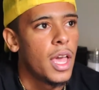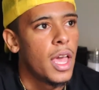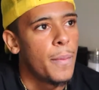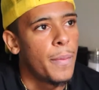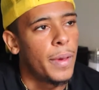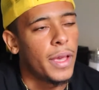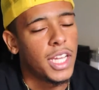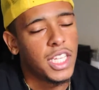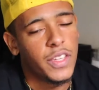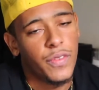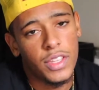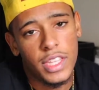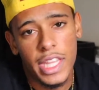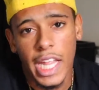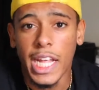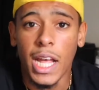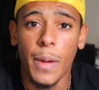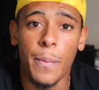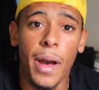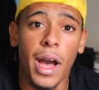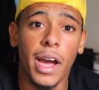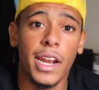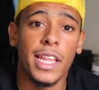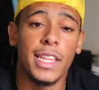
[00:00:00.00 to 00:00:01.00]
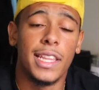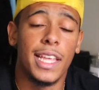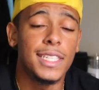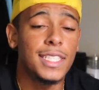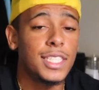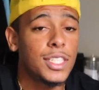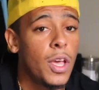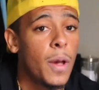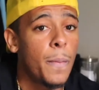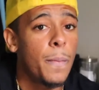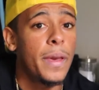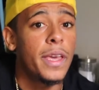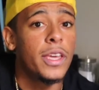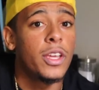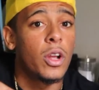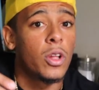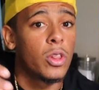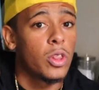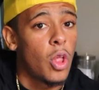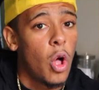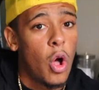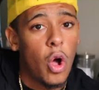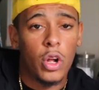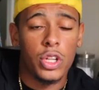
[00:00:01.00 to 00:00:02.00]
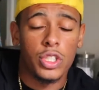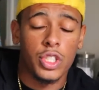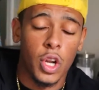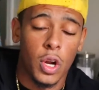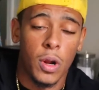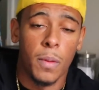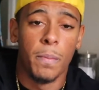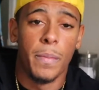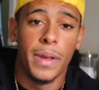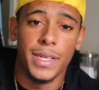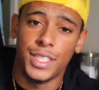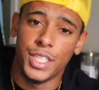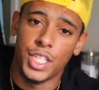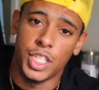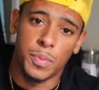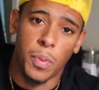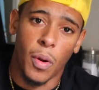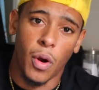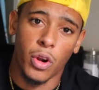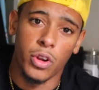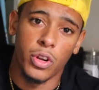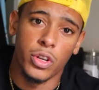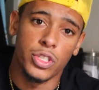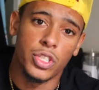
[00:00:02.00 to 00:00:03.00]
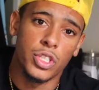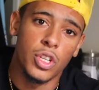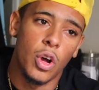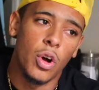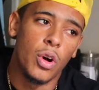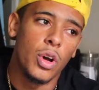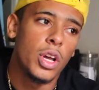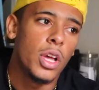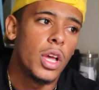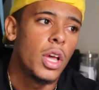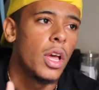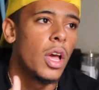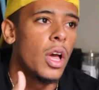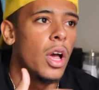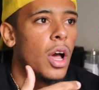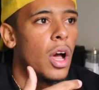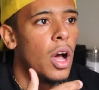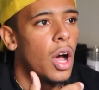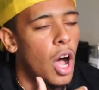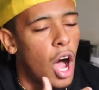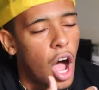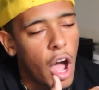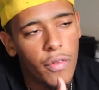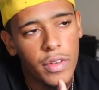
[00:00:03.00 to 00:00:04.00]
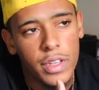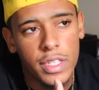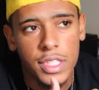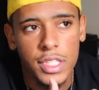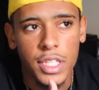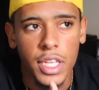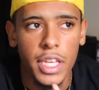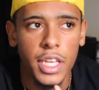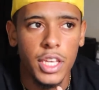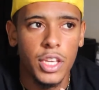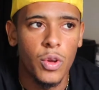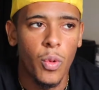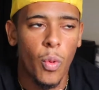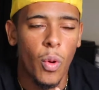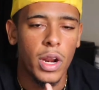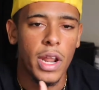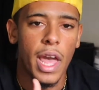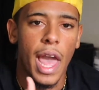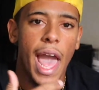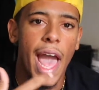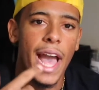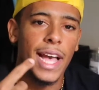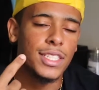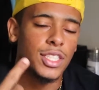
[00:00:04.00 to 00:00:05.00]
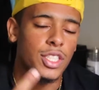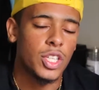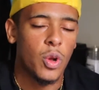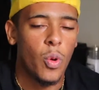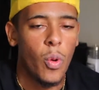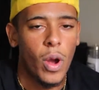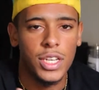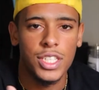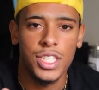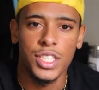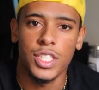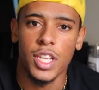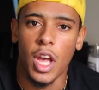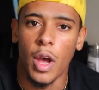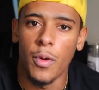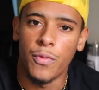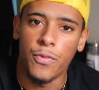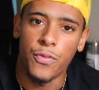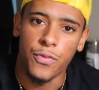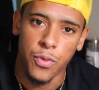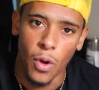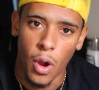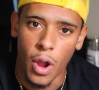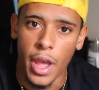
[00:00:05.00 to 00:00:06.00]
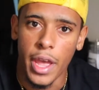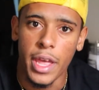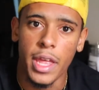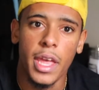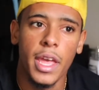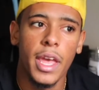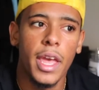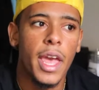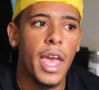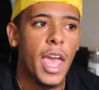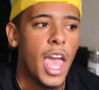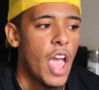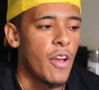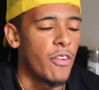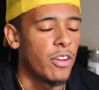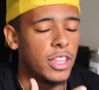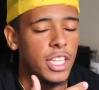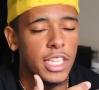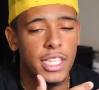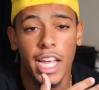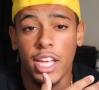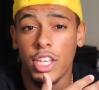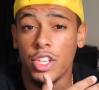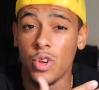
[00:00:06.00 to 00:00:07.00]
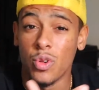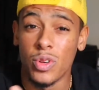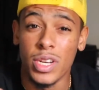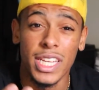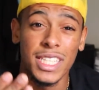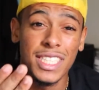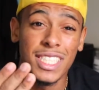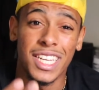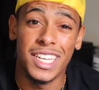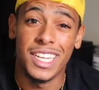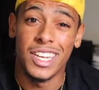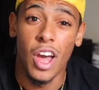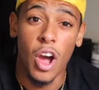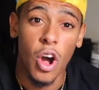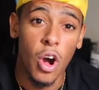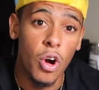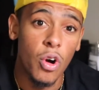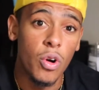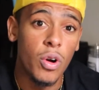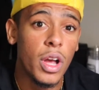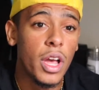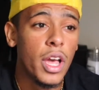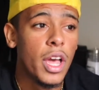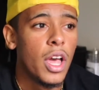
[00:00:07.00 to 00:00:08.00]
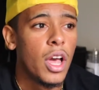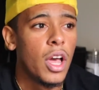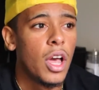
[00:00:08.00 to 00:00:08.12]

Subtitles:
Because if you think about it, this could be your long-term business partner. So obviously you want to ask the questions up front, everything that you need to know.